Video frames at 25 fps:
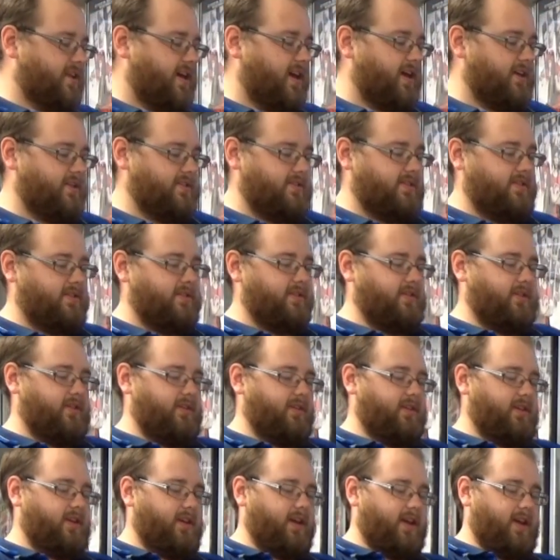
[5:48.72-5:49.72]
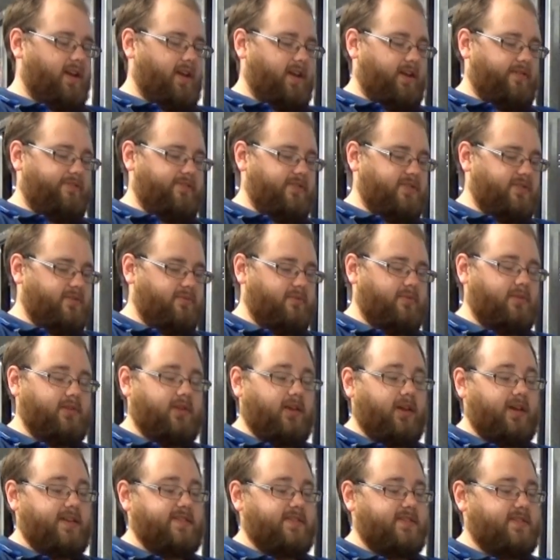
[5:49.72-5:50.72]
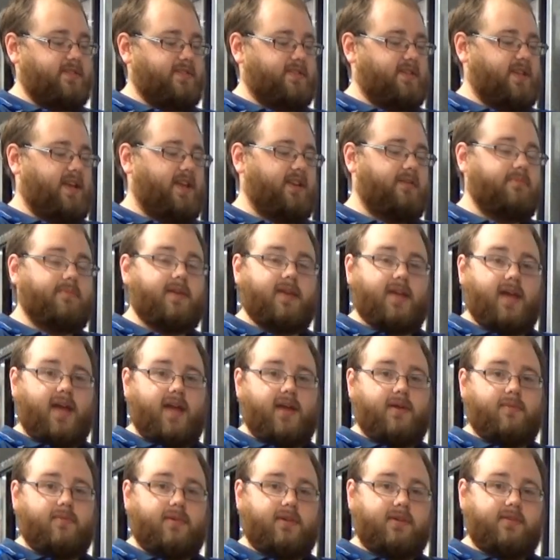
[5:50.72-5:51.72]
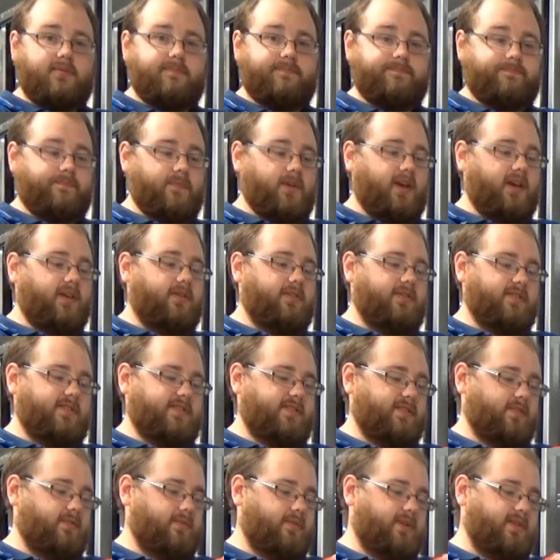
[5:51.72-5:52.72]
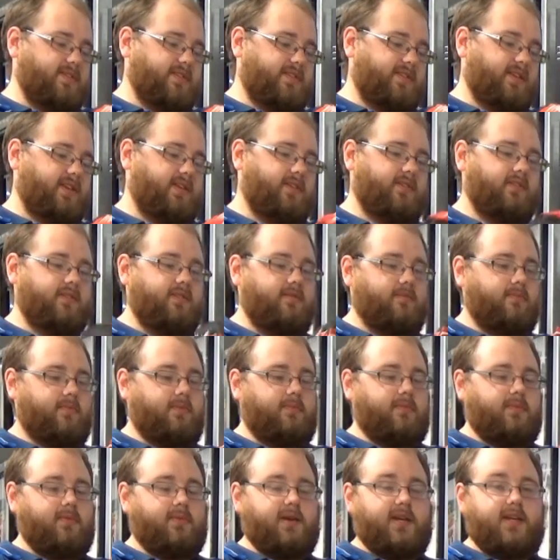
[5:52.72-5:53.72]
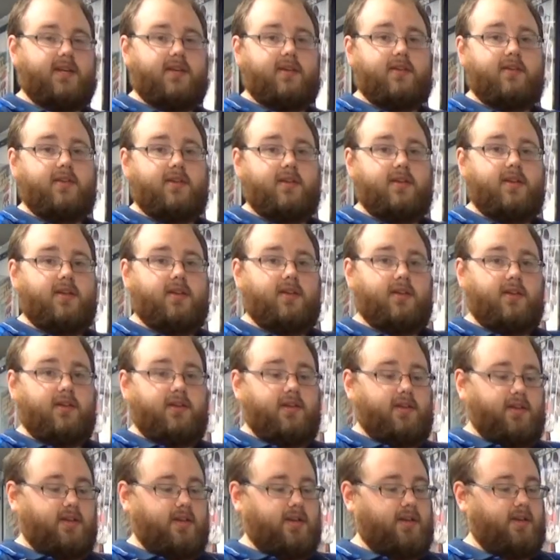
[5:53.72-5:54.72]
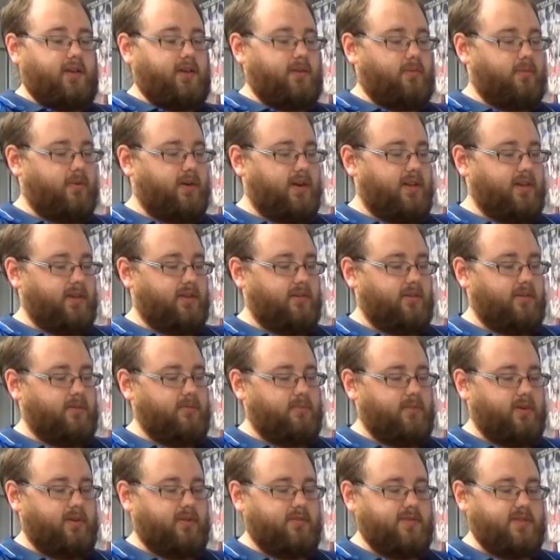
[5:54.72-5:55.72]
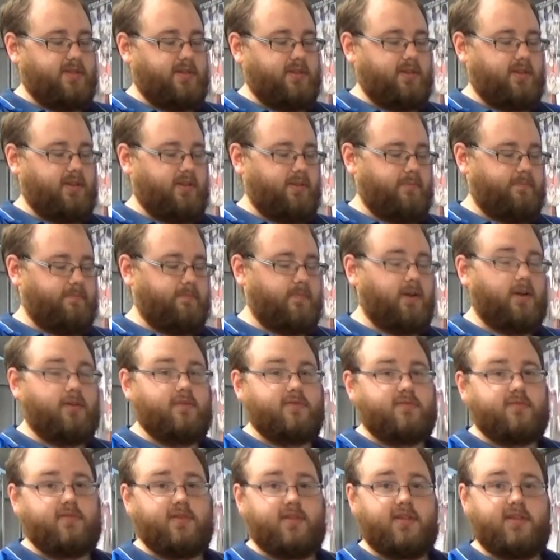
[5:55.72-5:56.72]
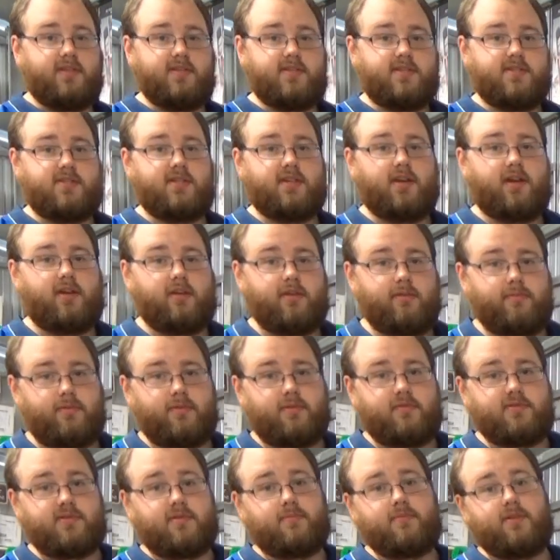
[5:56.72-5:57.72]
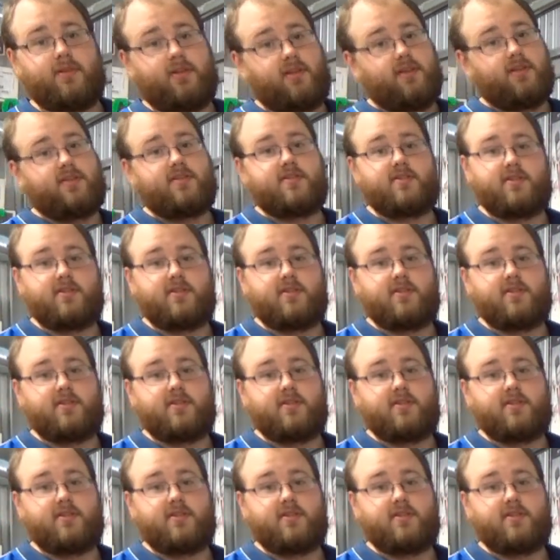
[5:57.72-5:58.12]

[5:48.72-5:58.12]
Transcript: hat, a official licensed NBA one. I got this in Queensland when we went a while ago when I was younger. I was really into Chicago Bulls, I'm really into